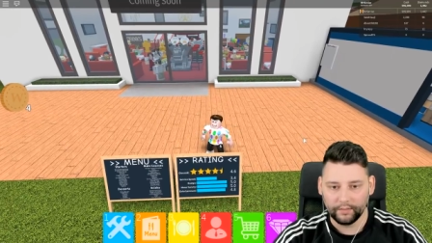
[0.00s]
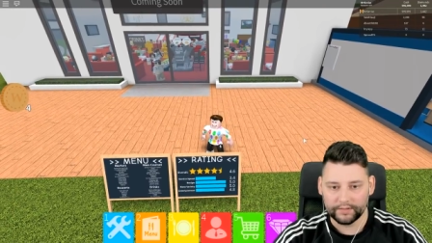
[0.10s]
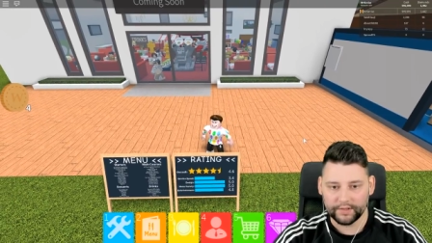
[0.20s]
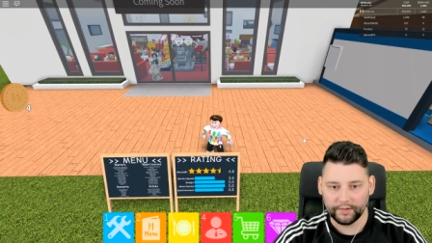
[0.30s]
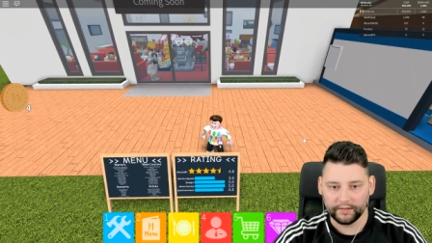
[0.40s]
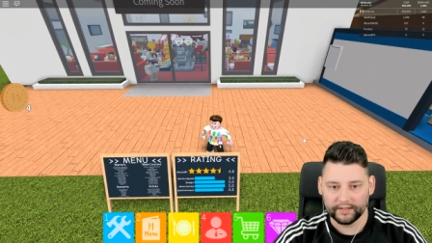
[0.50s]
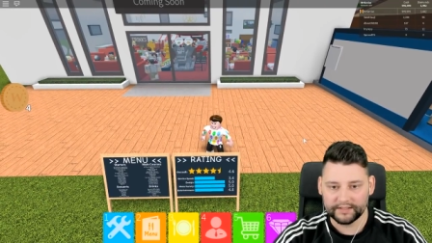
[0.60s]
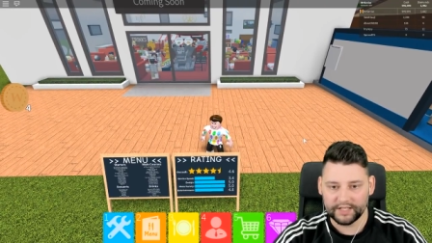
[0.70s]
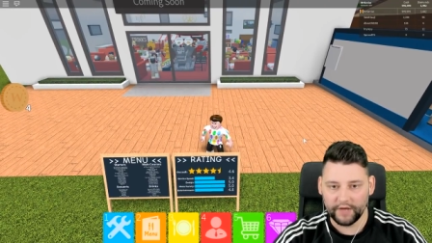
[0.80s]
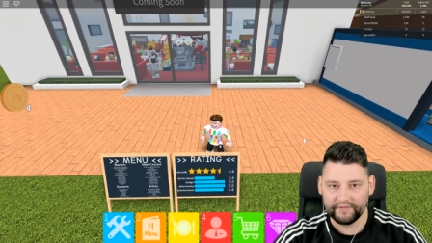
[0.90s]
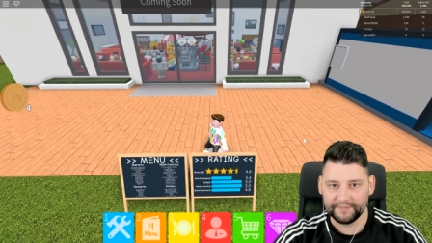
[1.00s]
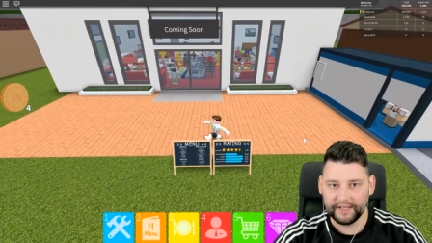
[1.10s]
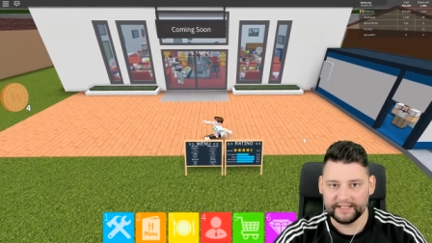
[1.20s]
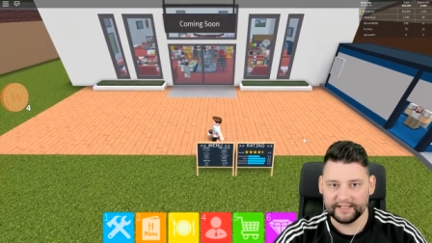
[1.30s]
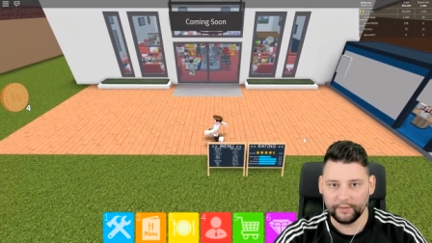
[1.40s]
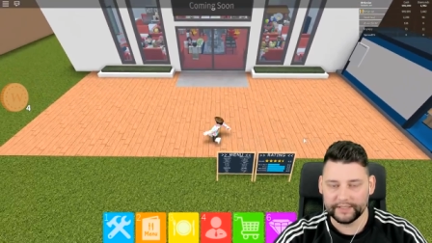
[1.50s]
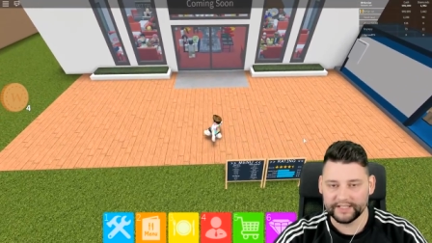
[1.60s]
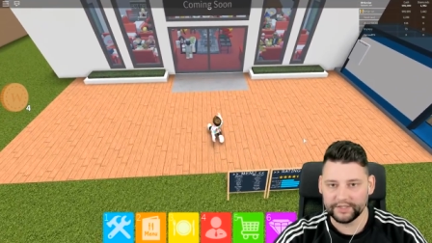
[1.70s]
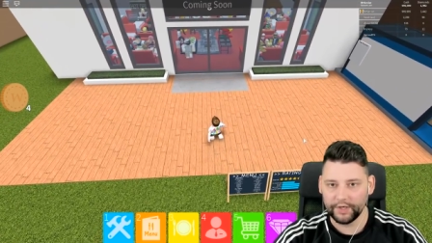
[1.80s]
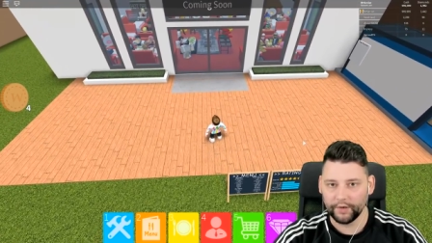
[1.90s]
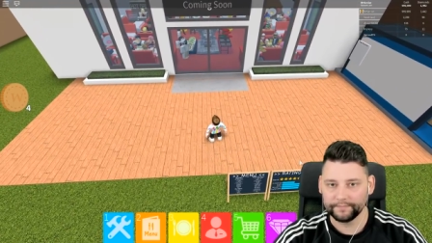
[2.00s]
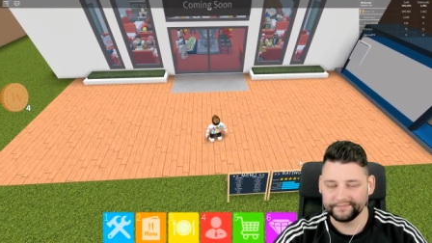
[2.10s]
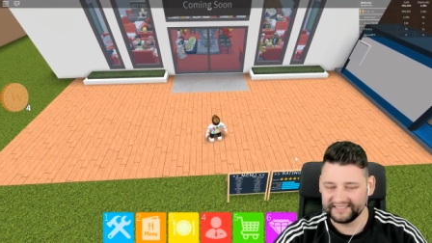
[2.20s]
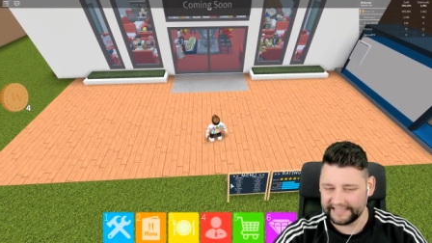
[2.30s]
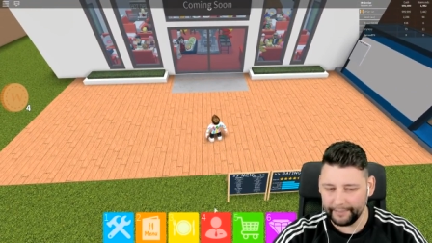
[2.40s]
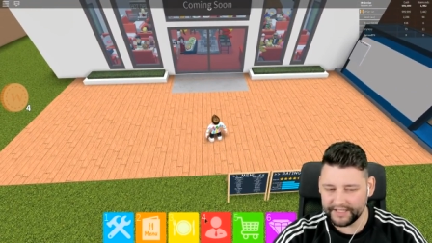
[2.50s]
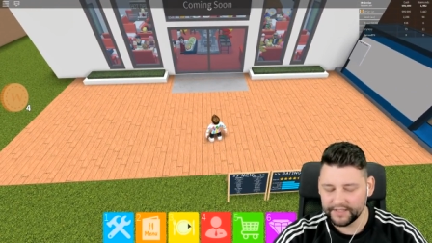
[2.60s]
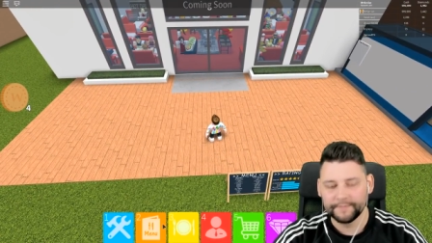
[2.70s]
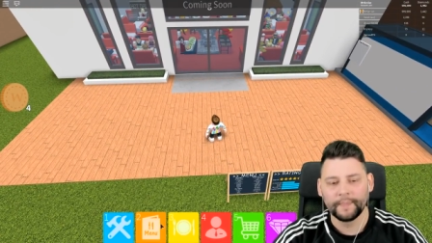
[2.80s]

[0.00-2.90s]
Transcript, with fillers: What's going on then? Service speed is a little bit slow. Damn it!